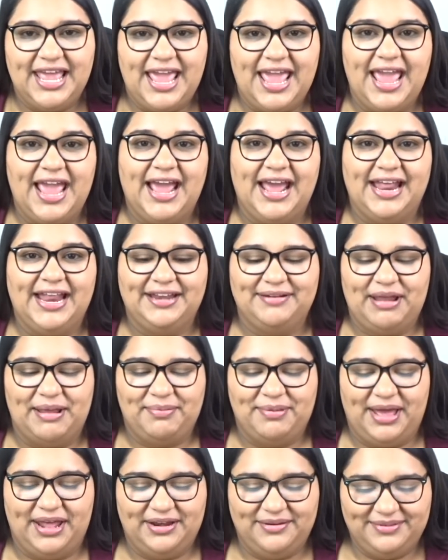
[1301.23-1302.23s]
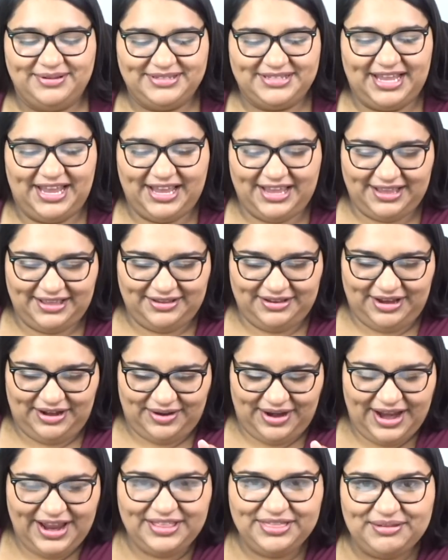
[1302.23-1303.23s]
And my planner was like
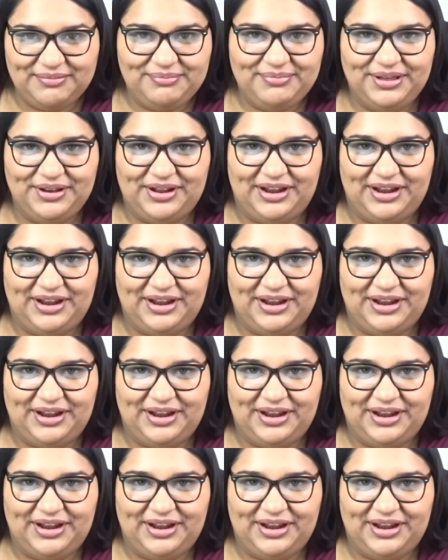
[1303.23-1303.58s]
right in the middle.